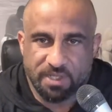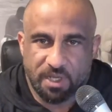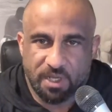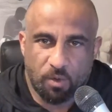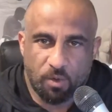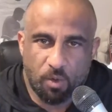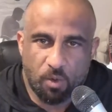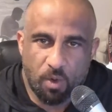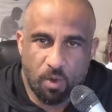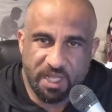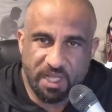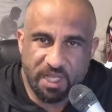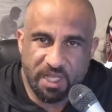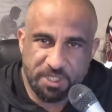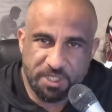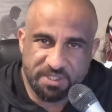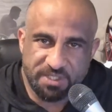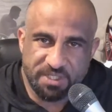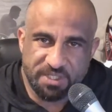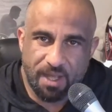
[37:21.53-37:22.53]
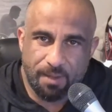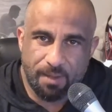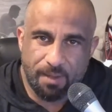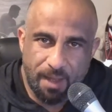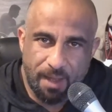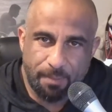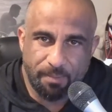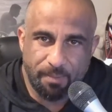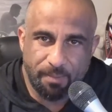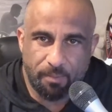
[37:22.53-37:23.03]
I don't want that shit to come
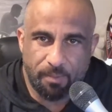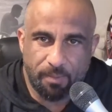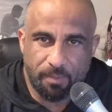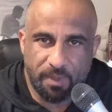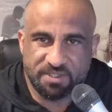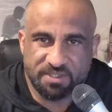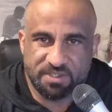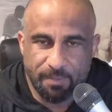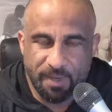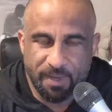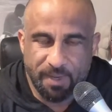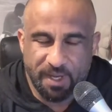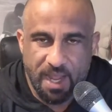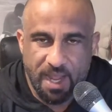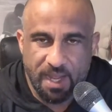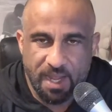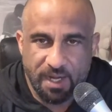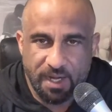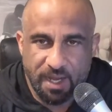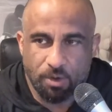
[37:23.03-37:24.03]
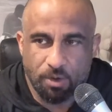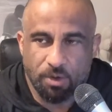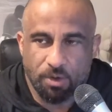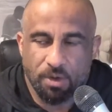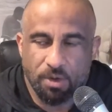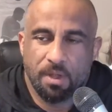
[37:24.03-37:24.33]
up and my stomach hanging out